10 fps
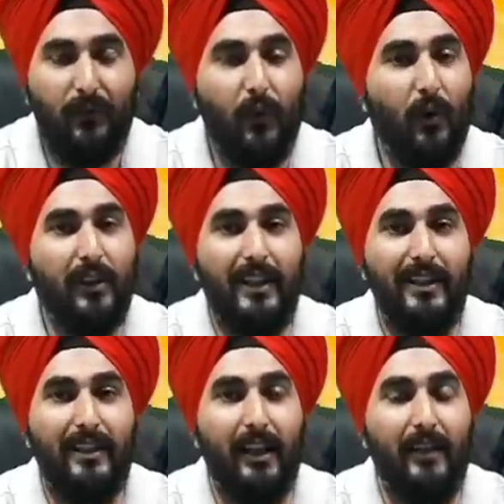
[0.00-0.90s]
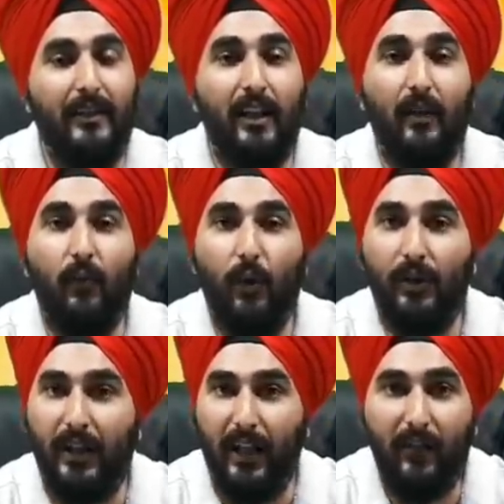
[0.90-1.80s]
of all these things, they
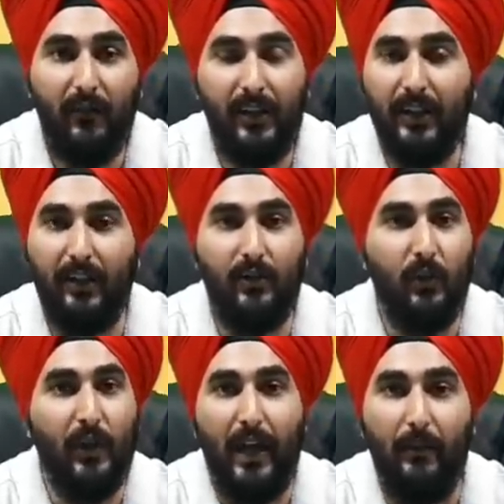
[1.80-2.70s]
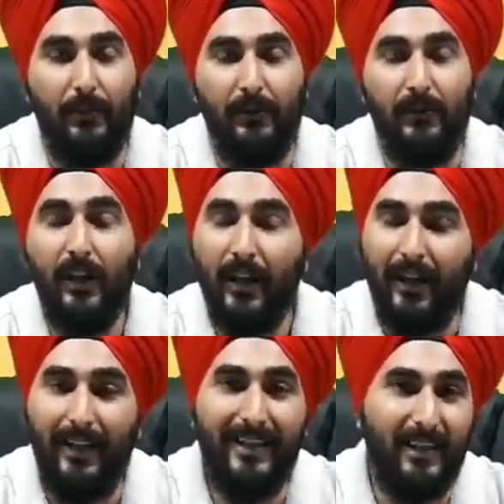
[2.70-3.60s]
want everything to happen
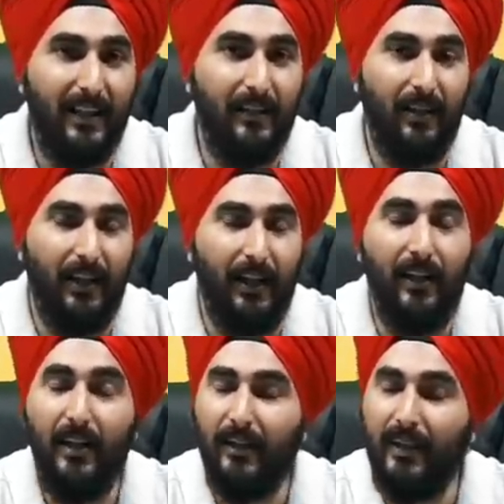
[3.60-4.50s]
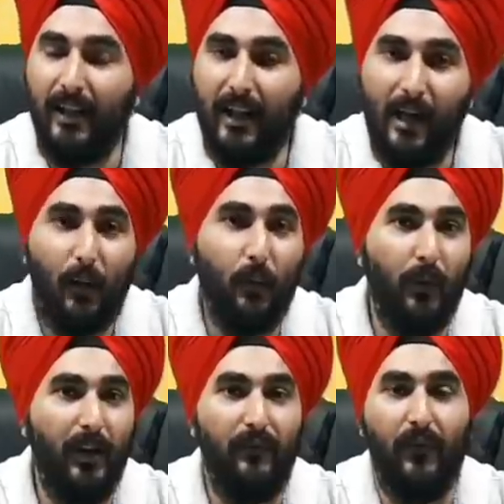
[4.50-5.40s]
instantly. They cannot
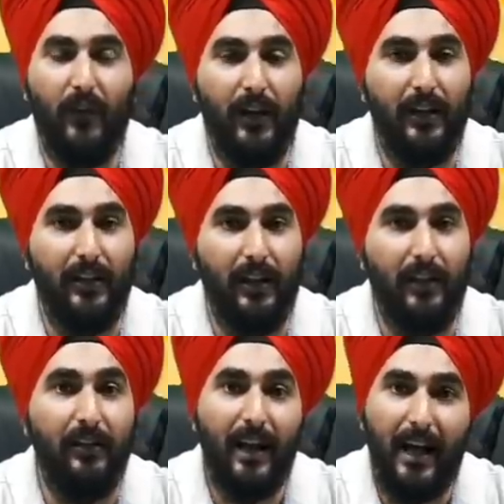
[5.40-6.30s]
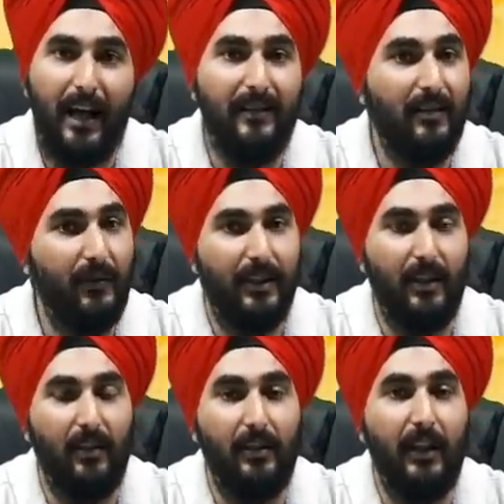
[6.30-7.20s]
wait for anything. As a
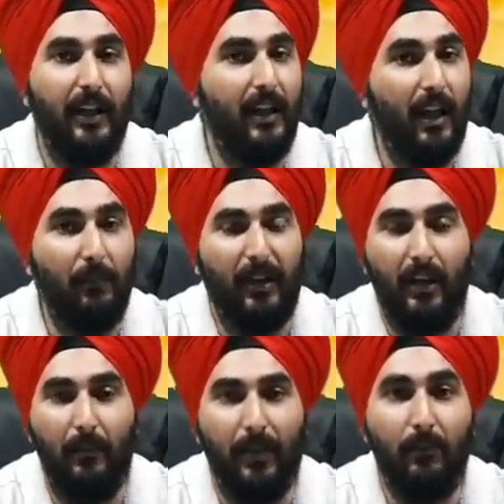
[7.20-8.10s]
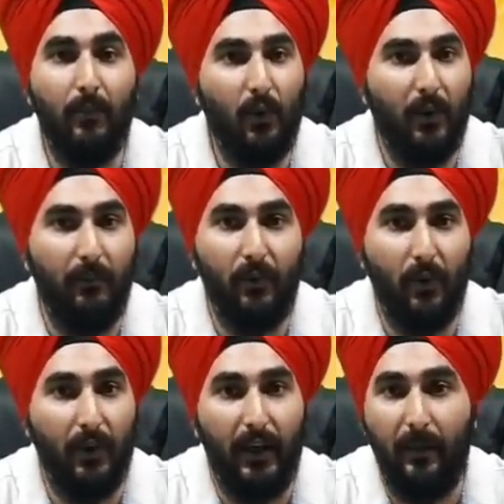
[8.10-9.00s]
result, they are becoming more and
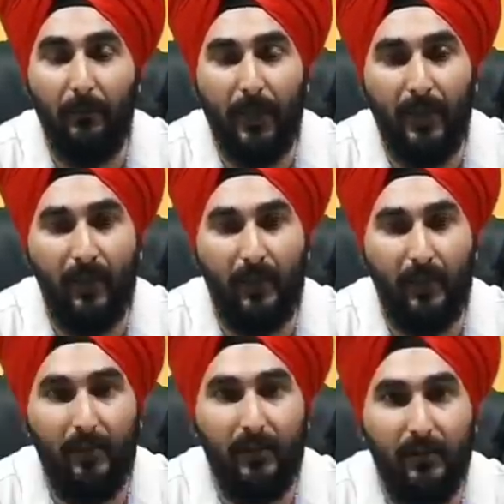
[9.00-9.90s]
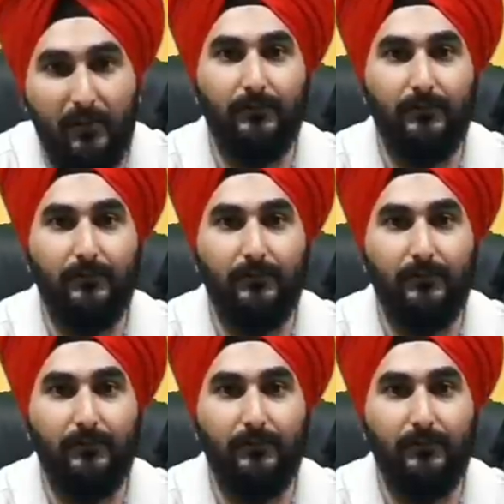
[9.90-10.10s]
more impatient.